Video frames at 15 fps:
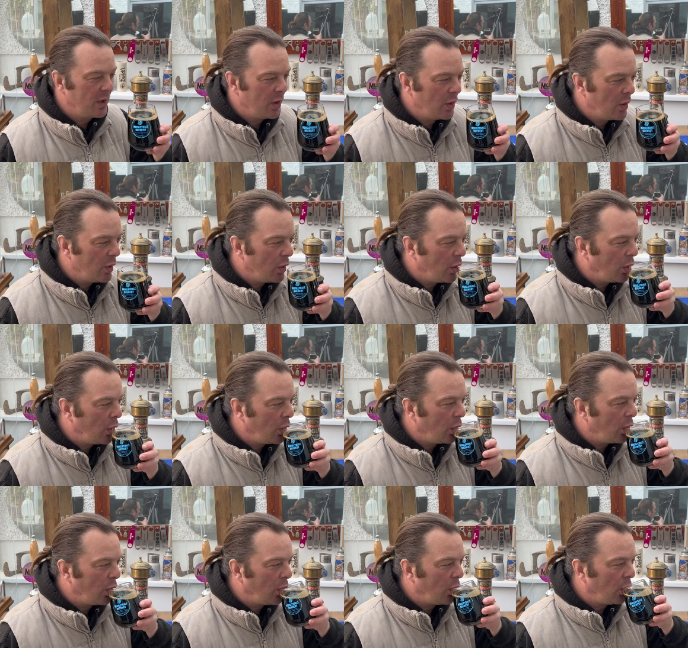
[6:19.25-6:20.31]

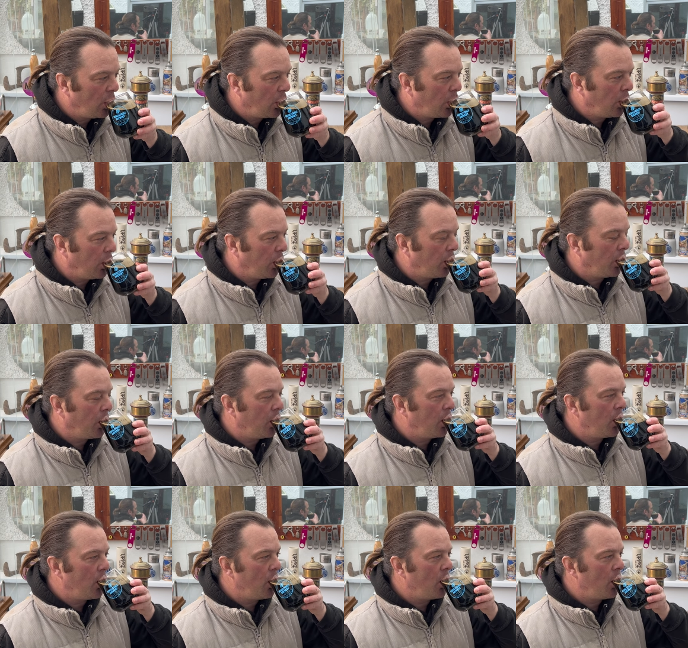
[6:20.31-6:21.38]

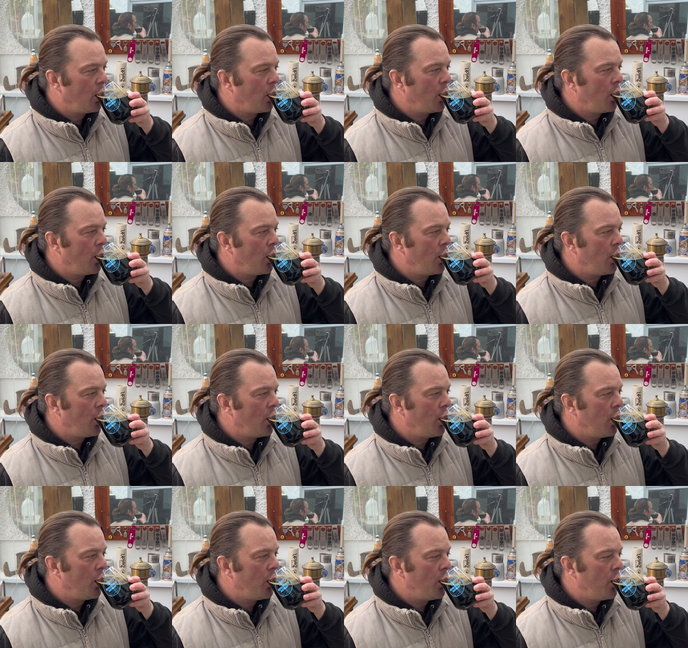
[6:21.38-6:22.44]

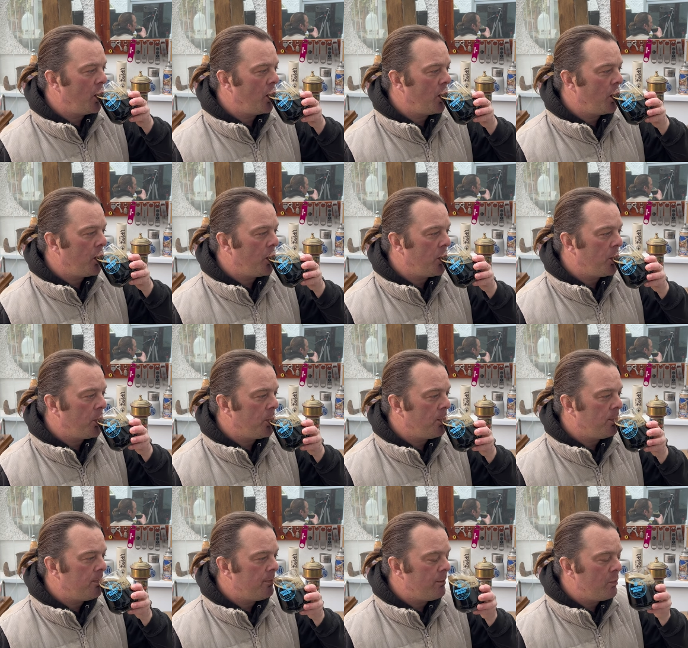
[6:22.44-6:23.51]

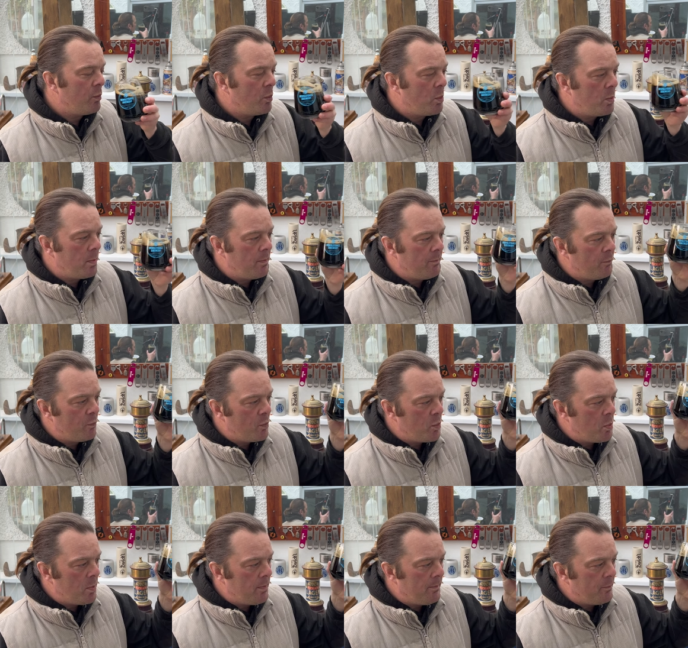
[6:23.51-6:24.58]

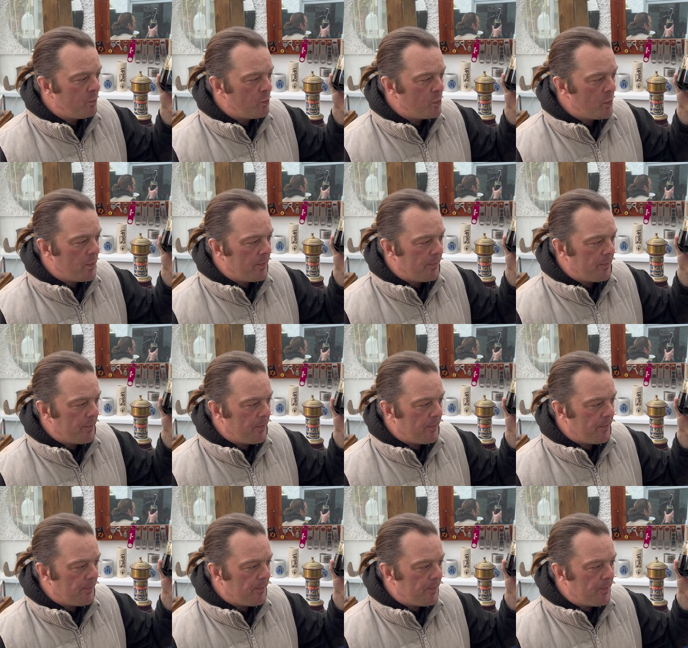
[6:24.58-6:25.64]

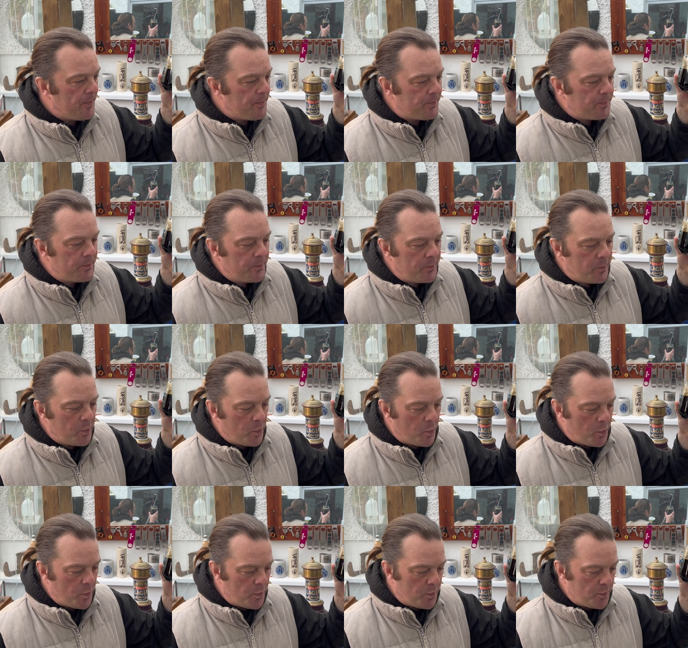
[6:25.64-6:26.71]

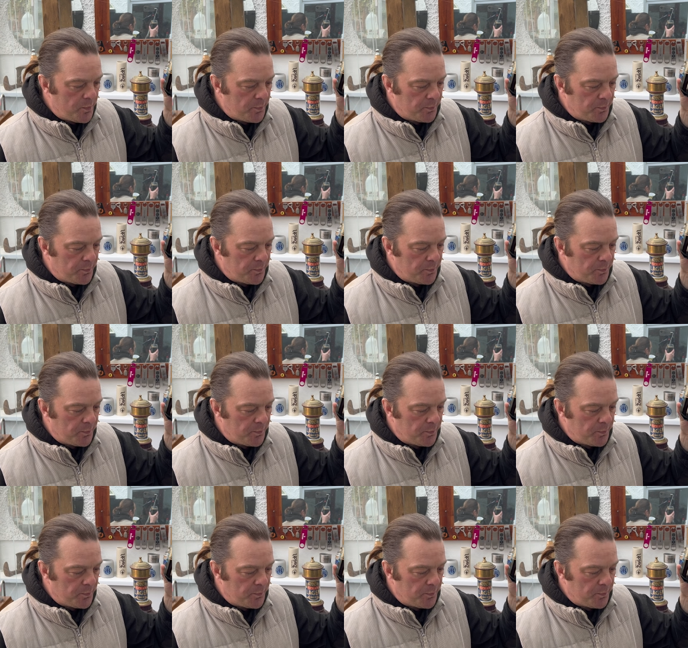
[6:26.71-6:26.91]
(no one is talking)